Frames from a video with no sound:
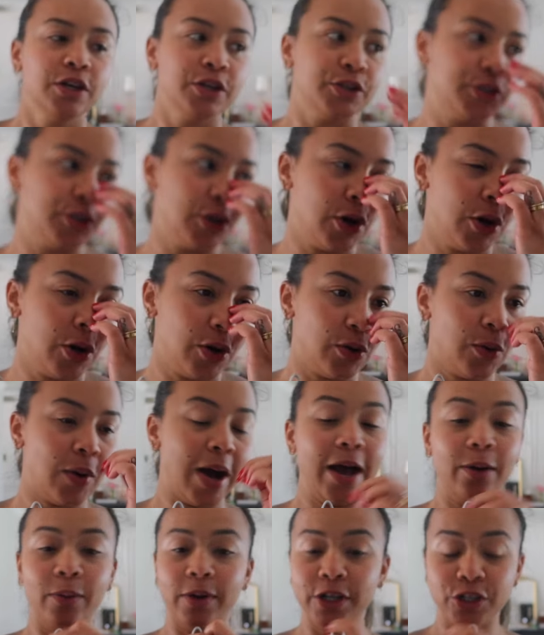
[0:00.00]

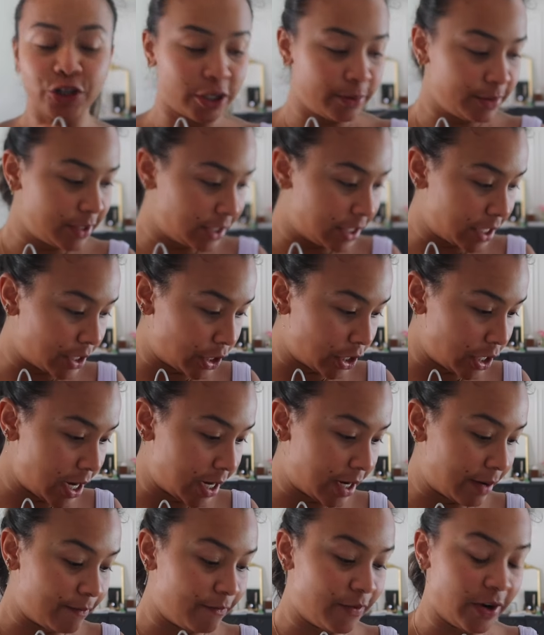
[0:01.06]
So I want to treat him to dinner
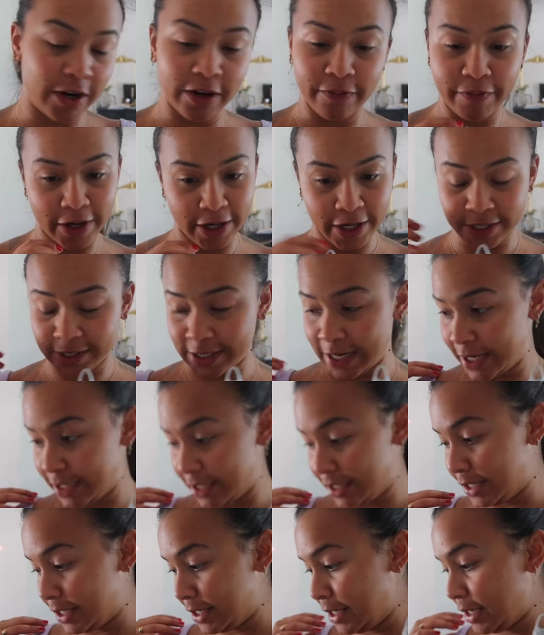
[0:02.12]
and I'm very, very
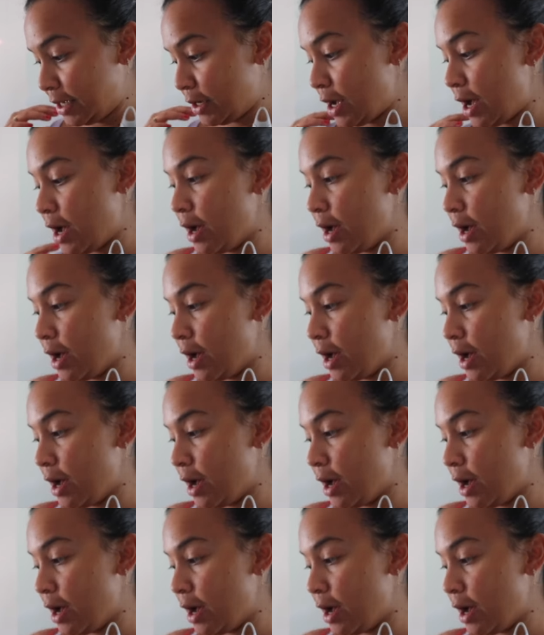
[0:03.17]
excited.